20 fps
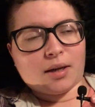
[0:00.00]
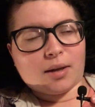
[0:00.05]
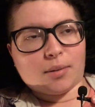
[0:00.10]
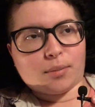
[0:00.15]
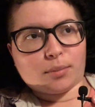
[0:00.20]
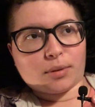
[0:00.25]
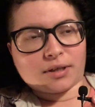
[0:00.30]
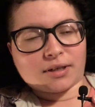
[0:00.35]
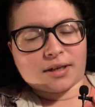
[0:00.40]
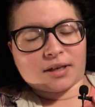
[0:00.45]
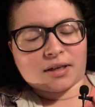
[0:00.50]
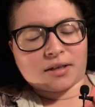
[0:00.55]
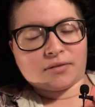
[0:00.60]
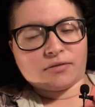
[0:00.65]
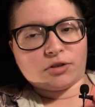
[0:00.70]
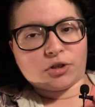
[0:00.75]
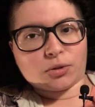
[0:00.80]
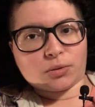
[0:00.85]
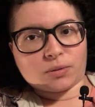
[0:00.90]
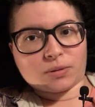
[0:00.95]
but I kind
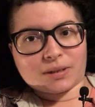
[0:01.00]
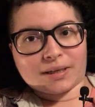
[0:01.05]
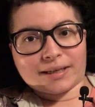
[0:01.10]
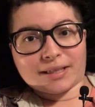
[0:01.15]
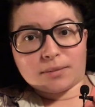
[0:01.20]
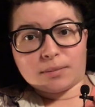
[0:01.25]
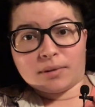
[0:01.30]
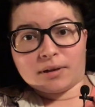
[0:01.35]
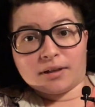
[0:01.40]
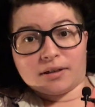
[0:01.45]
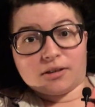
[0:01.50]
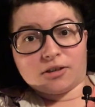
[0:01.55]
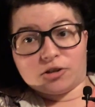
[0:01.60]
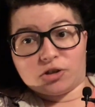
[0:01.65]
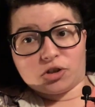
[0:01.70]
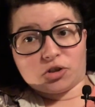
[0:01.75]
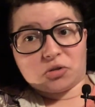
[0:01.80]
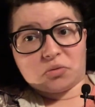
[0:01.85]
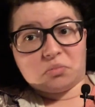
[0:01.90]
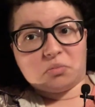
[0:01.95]
of chose last minute
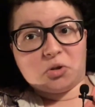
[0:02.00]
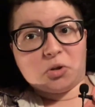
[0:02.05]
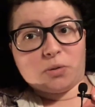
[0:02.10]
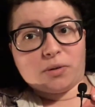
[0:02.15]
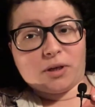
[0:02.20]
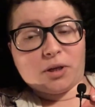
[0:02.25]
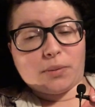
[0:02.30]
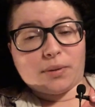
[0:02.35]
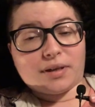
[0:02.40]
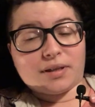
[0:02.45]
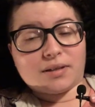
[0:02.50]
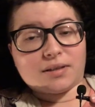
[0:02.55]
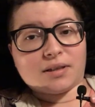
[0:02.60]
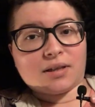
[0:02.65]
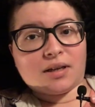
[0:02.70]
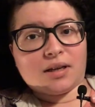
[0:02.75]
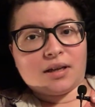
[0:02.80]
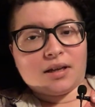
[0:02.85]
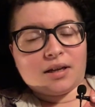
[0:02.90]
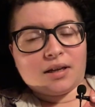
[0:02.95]
to just do it anyways.
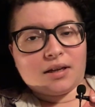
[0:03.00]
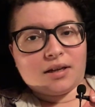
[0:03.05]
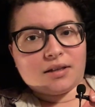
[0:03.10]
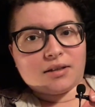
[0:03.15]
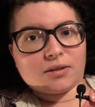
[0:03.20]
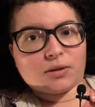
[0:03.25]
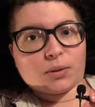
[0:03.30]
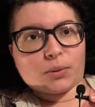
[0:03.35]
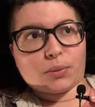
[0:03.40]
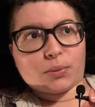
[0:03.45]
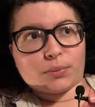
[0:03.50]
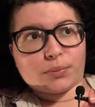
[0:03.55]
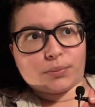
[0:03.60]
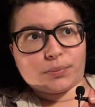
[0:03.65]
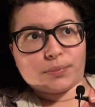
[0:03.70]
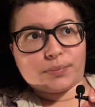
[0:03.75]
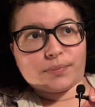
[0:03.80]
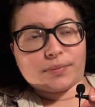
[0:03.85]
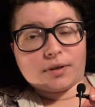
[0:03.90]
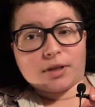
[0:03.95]
So
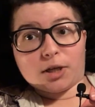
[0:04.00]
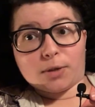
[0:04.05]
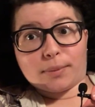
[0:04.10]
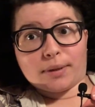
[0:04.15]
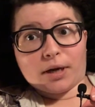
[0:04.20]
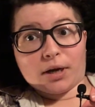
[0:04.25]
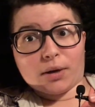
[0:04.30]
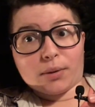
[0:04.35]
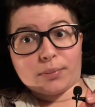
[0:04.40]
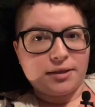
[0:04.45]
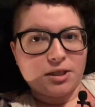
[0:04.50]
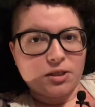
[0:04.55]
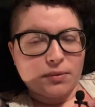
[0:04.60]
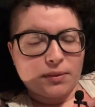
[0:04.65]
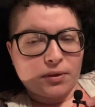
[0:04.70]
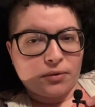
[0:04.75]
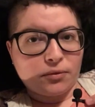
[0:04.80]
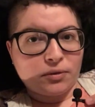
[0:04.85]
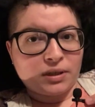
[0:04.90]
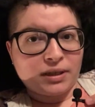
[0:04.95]
here we are. So
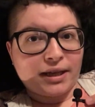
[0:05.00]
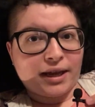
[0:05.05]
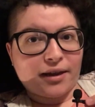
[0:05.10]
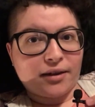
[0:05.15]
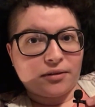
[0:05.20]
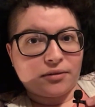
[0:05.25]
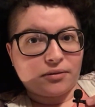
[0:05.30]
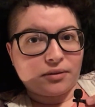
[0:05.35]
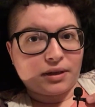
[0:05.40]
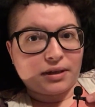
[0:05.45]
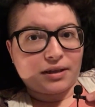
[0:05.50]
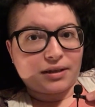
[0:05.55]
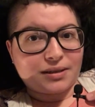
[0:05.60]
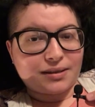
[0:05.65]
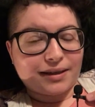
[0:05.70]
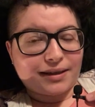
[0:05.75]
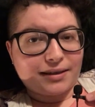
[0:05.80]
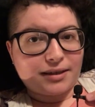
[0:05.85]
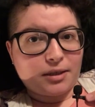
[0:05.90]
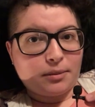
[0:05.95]
I don't really have like a
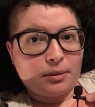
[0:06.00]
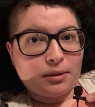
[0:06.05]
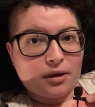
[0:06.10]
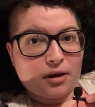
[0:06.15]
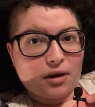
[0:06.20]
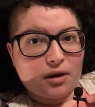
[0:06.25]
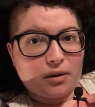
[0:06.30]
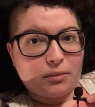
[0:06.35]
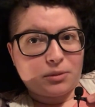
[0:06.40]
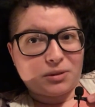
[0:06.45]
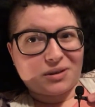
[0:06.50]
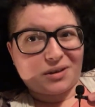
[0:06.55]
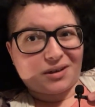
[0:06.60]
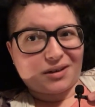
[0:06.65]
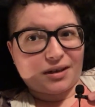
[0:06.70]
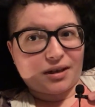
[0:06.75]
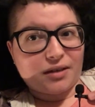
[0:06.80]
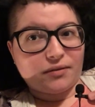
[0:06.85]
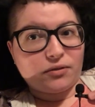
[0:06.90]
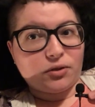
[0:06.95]
set TBR. I'm just going
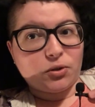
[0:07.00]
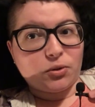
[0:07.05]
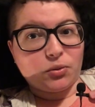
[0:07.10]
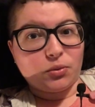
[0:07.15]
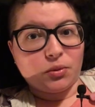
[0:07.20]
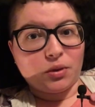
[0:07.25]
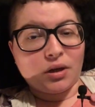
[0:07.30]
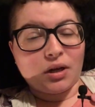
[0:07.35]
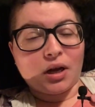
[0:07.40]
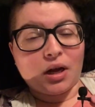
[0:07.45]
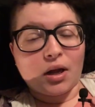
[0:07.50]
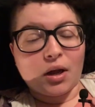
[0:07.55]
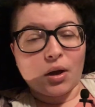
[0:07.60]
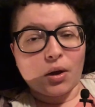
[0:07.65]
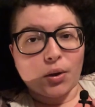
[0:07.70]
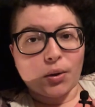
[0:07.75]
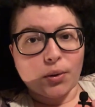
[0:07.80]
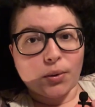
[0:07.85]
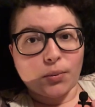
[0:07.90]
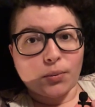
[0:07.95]
to kind of do
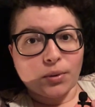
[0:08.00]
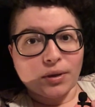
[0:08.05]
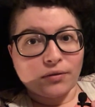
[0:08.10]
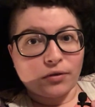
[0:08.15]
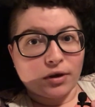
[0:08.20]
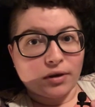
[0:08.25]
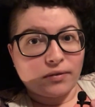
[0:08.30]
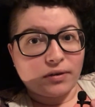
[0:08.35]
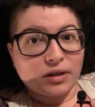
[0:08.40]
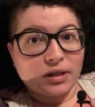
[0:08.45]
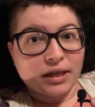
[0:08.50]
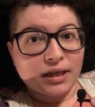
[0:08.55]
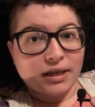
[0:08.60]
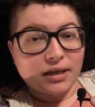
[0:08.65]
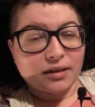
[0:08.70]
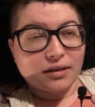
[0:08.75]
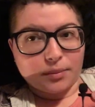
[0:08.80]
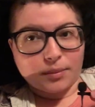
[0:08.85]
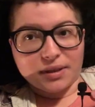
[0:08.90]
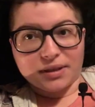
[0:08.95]
whatever I feel
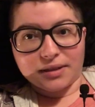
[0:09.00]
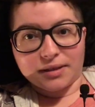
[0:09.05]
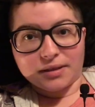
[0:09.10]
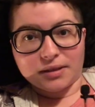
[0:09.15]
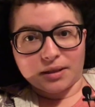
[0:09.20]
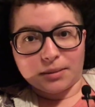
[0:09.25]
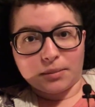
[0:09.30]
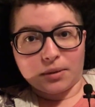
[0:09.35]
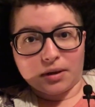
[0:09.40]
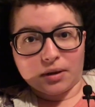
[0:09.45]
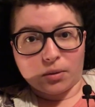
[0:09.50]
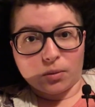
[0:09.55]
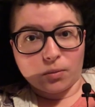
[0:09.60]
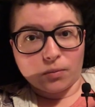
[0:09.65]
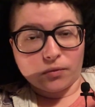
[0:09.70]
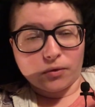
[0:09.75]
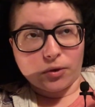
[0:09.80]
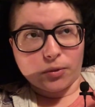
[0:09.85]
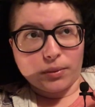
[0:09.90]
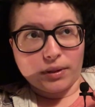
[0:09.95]
like. But since I'm not
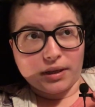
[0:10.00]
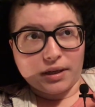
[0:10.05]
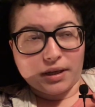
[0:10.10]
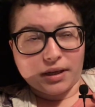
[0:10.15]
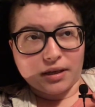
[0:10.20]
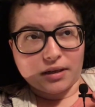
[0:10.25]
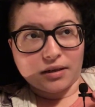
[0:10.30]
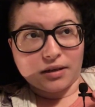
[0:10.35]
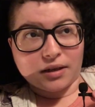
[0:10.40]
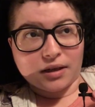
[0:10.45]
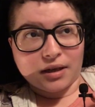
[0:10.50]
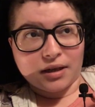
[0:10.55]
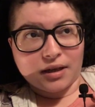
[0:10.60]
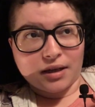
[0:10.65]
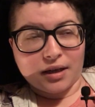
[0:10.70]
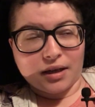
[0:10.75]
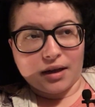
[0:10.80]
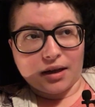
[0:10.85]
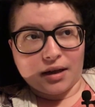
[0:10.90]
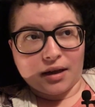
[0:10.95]
home for the weekend,
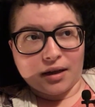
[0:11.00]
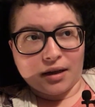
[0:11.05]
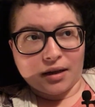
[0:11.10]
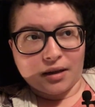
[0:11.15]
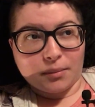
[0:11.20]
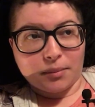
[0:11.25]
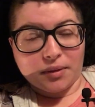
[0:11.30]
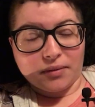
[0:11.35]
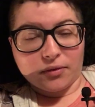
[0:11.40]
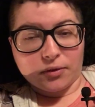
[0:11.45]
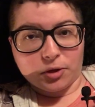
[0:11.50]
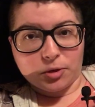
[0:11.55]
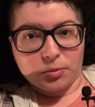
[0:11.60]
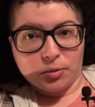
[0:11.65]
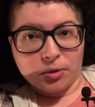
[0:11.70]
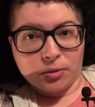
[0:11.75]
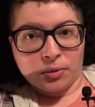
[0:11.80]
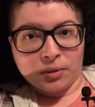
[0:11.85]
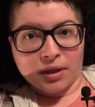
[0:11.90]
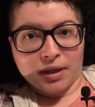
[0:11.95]
my
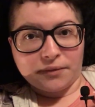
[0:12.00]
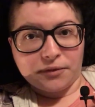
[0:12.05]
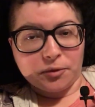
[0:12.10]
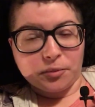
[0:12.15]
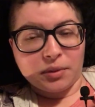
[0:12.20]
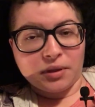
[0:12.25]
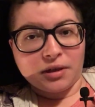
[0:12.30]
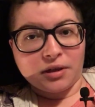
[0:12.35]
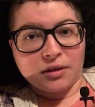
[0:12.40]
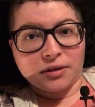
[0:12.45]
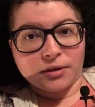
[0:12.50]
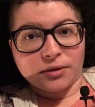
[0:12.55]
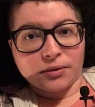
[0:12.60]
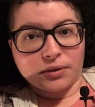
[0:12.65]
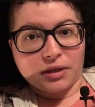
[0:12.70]
first book will have to be either an